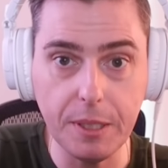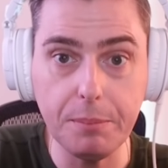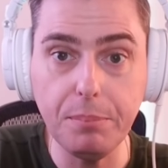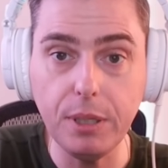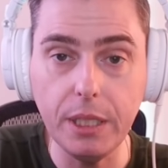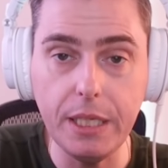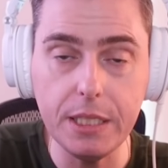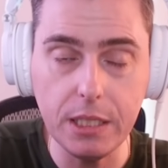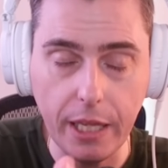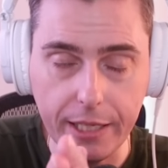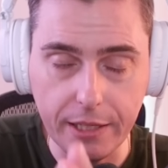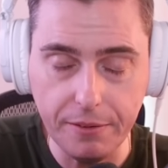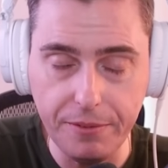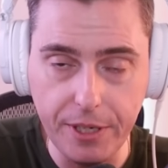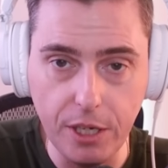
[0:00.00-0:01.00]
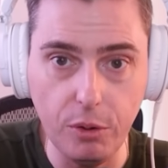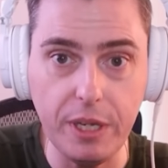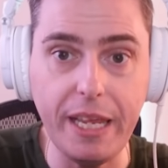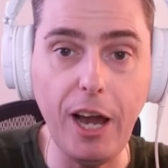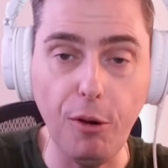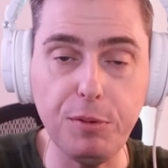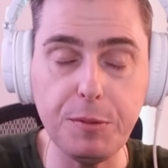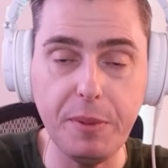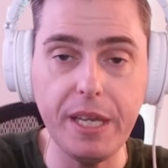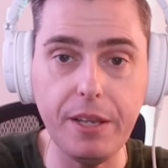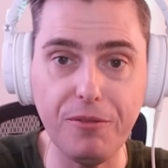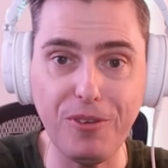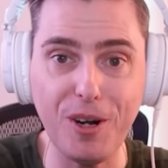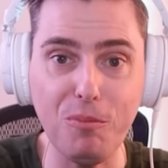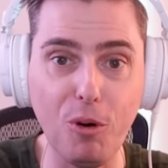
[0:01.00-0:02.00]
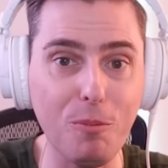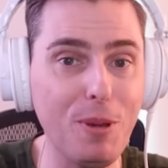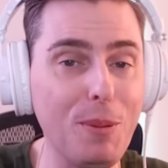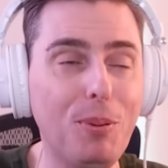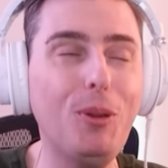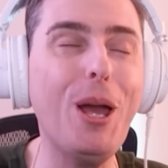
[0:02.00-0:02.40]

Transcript: Please like the video. It helps me get in front of more people.